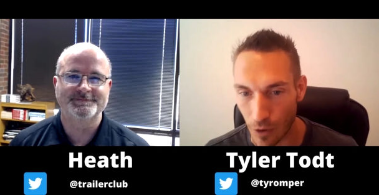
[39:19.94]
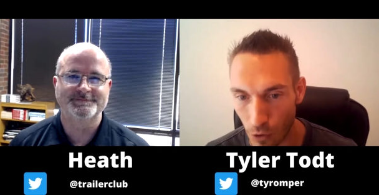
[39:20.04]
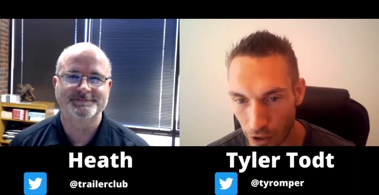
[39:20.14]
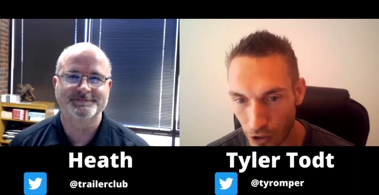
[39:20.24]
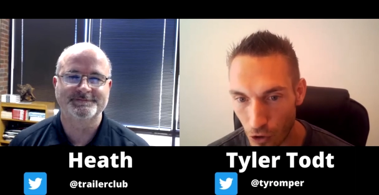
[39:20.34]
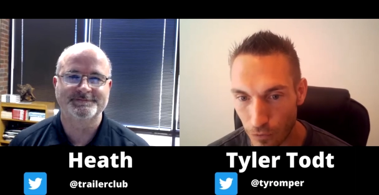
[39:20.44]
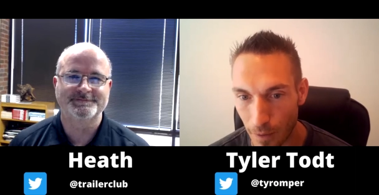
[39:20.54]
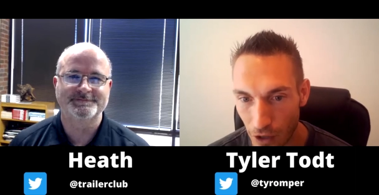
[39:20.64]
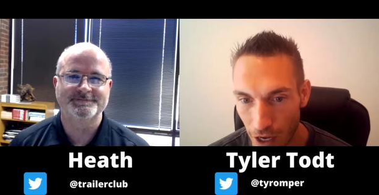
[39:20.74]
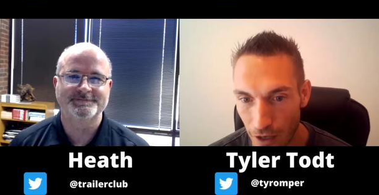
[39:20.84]
Speaker 1: I want to go for my
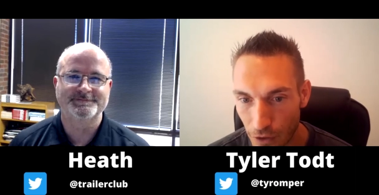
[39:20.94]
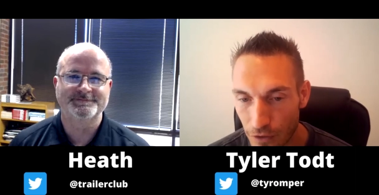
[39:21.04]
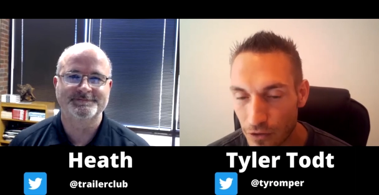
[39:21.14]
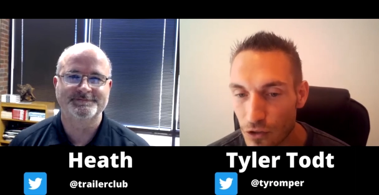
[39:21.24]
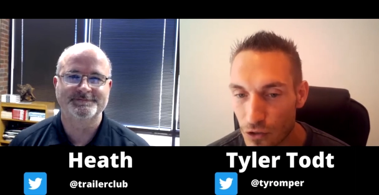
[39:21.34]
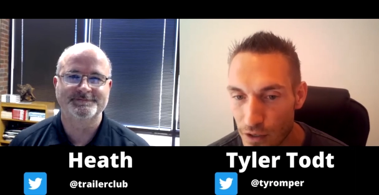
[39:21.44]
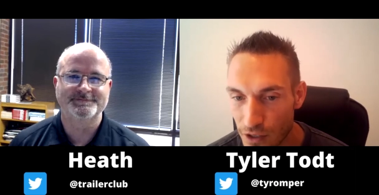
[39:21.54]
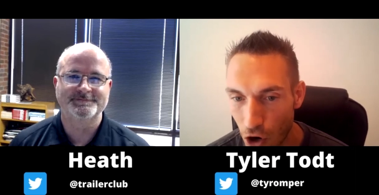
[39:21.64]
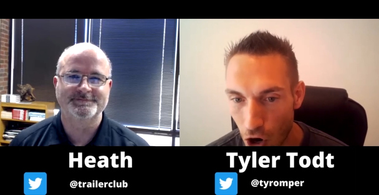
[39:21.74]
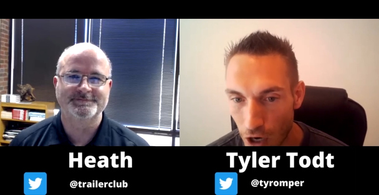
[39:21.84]
life. And I think there's always a
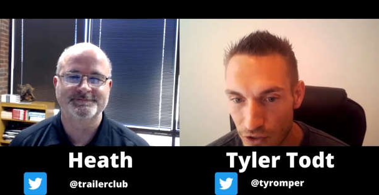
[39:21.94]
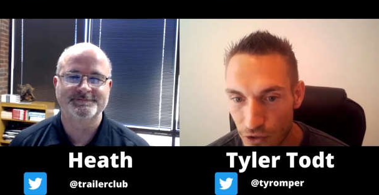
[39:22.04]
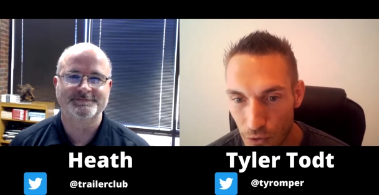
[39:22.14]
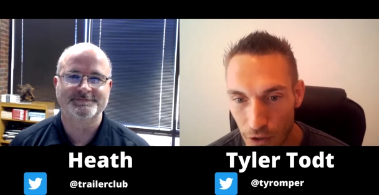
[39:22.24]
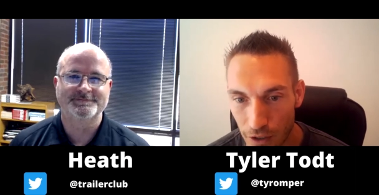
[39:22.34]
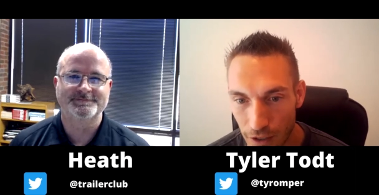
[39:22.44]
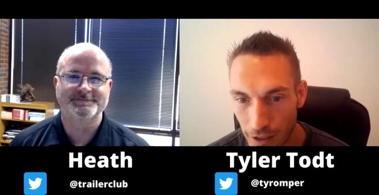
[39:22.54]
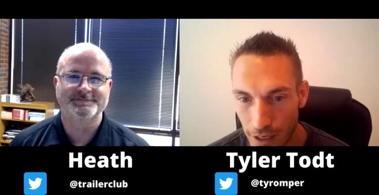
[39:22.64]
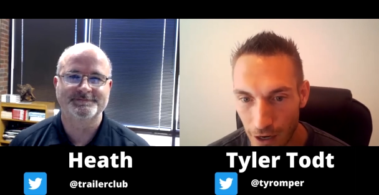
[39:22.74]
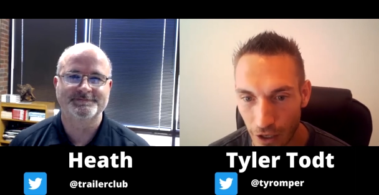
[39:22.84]
cost to it. And I
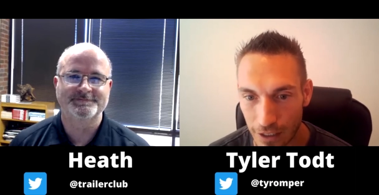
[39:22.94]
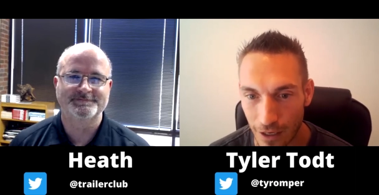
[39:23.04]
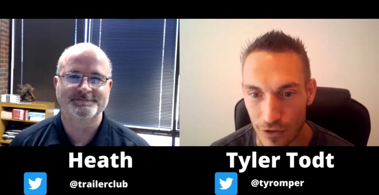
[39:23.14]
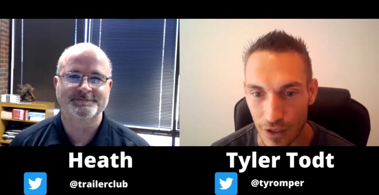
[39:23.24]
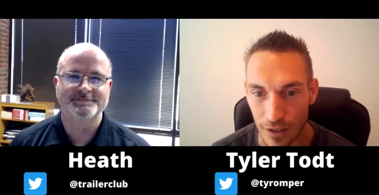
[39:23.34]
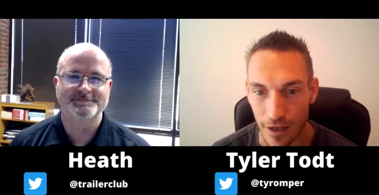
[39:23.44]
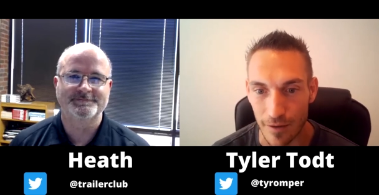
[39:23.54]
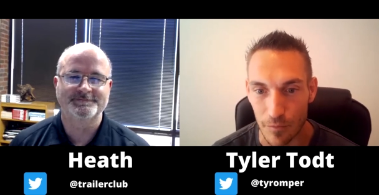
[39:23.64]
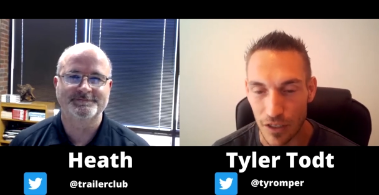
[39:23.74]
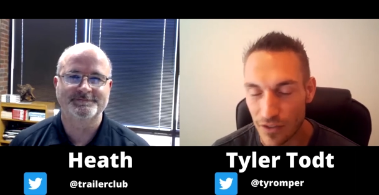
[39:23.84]
kind of like how you said that,
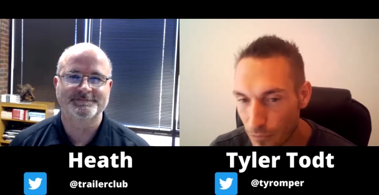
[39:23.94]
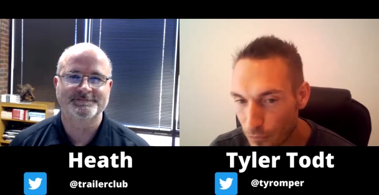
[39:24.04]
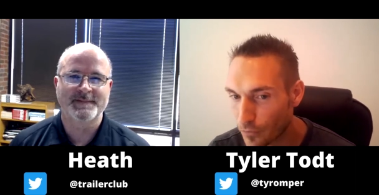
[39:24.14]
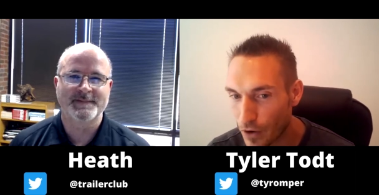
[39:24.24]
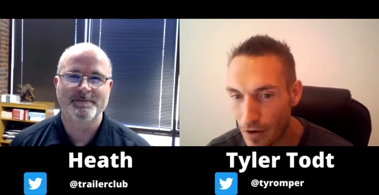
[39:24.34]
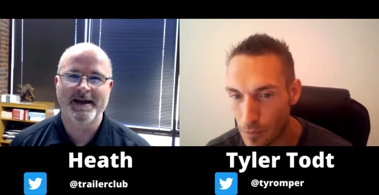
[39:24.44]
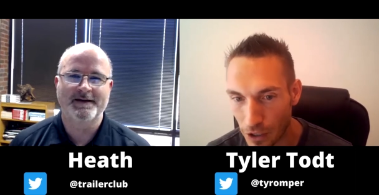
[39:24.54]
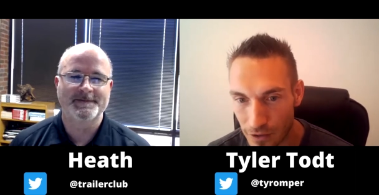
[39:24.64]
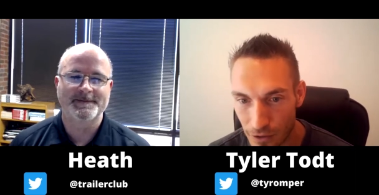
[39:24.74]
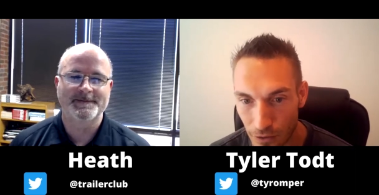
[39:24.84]
but it's different Man, for everybody
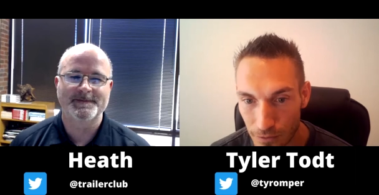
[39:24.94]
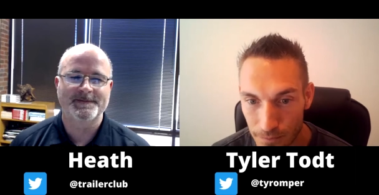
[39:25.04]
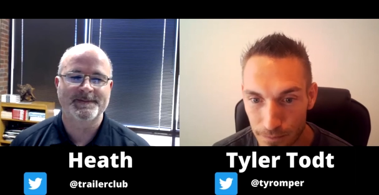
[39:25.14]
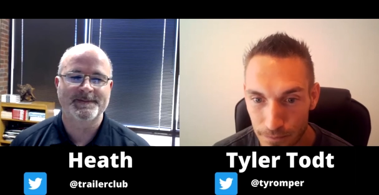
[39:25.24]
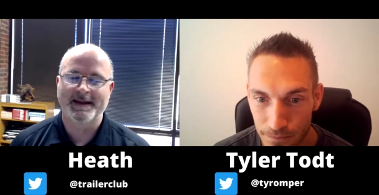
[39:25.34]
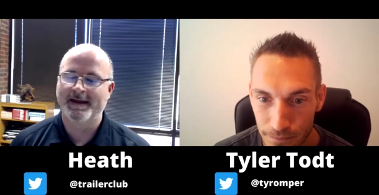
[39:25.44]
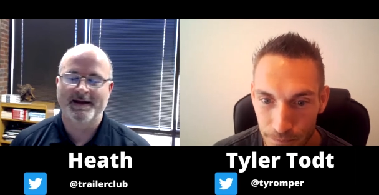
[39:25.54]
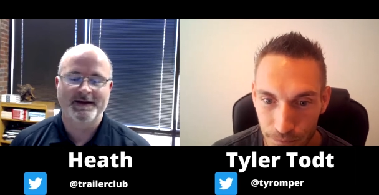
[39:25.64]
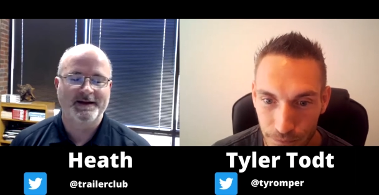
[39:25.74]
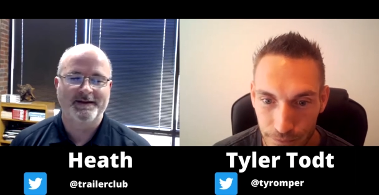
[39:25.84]
too.
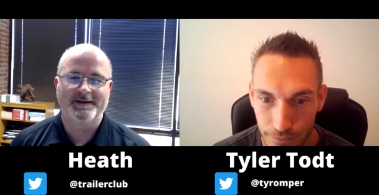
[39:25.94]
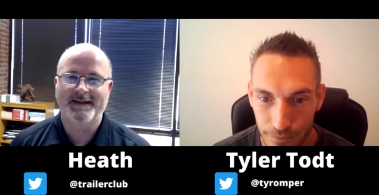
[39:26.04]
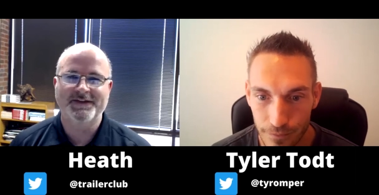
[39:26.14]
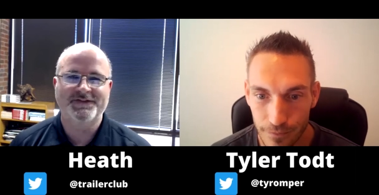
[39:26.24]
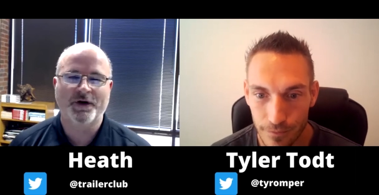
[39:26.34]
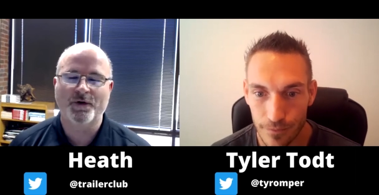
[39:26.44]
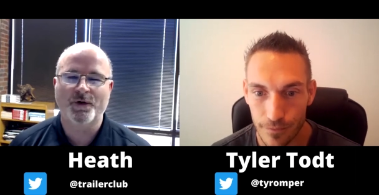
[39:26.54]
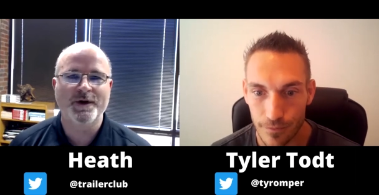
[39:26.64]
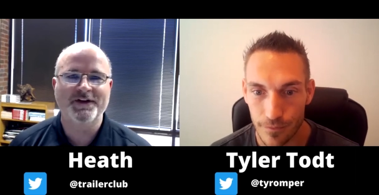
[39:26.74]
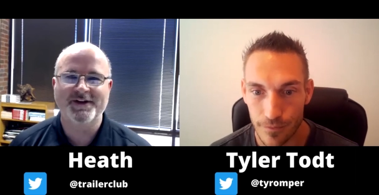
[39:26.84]
Speaker 2: That's total
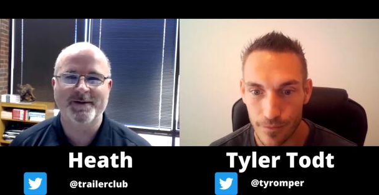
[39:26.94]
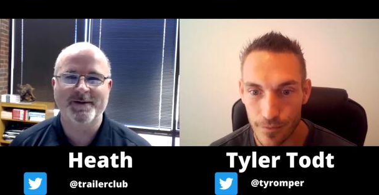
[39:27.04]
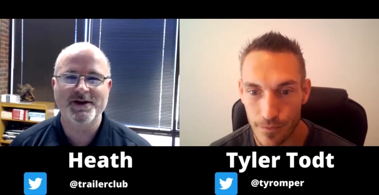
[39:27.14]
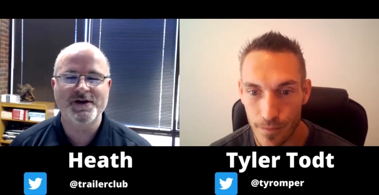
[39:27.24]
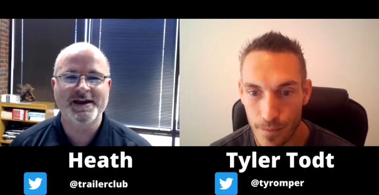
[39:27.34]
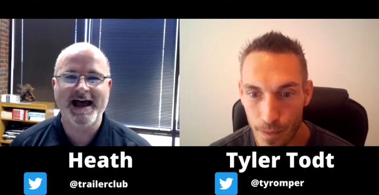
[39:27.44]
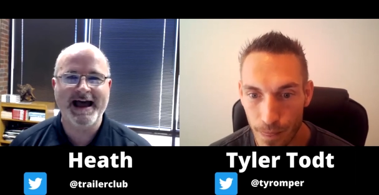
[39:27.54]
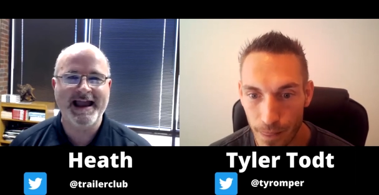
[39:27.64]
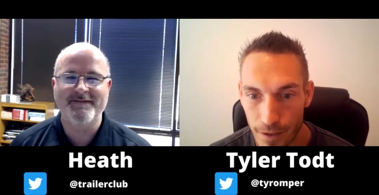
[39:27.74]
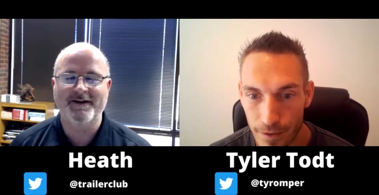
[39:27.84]
wisdom. You cannot have it
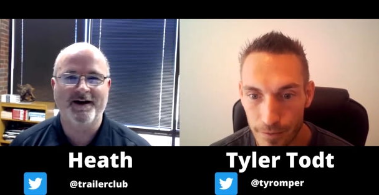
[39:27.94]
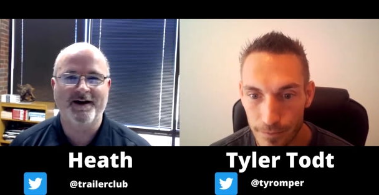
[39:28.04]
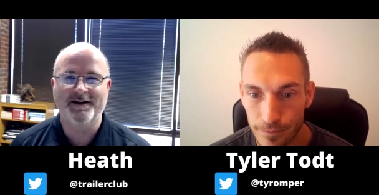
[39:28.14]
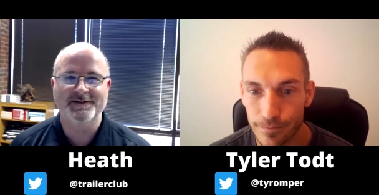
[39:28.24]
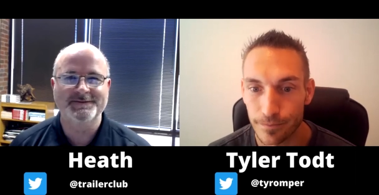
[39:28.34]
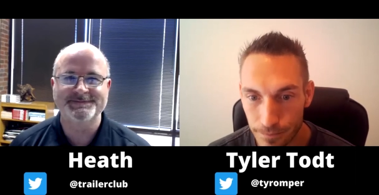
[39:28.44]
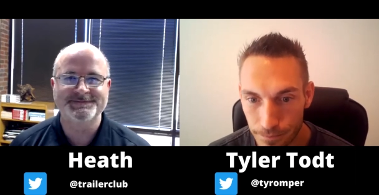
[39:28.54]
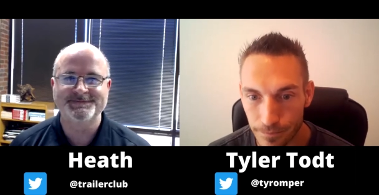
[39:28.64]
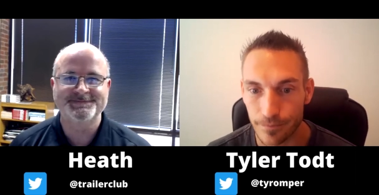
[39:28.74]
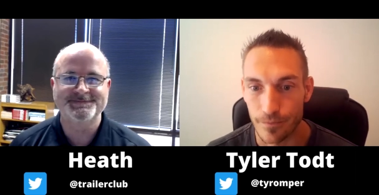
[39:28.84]
all.
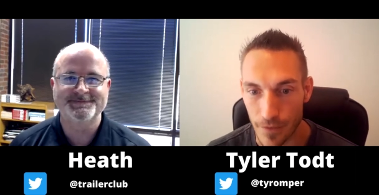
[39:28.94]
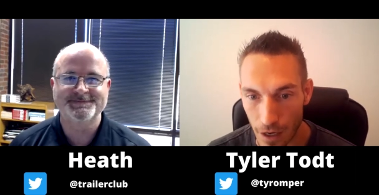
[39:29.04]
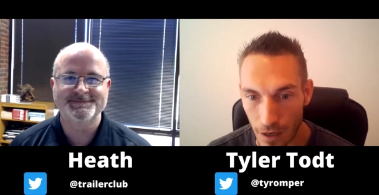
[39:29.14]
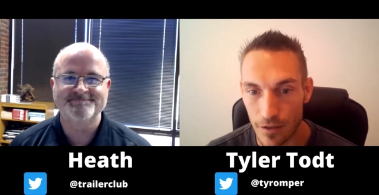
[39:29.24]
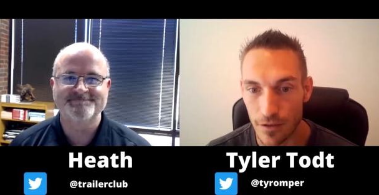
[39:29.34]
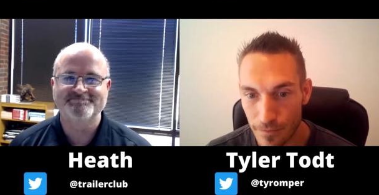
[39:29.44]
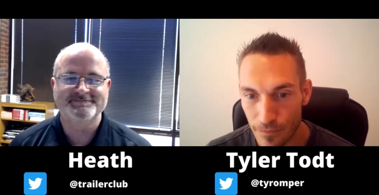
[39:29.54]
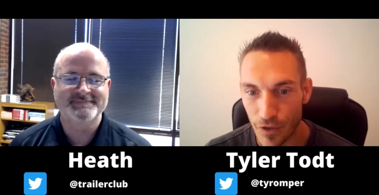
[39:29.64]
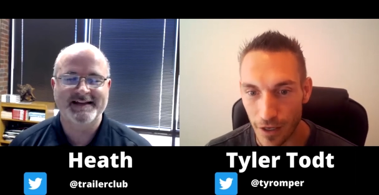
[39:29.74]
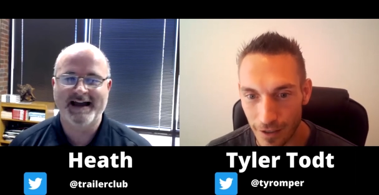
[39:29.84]
Yeah. I'm
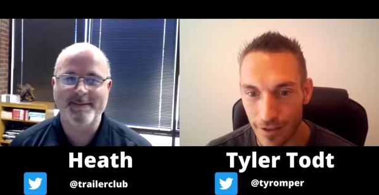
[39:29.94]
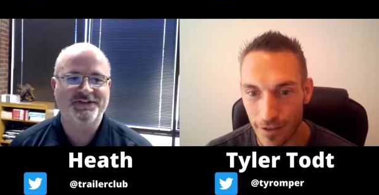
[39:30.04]
the same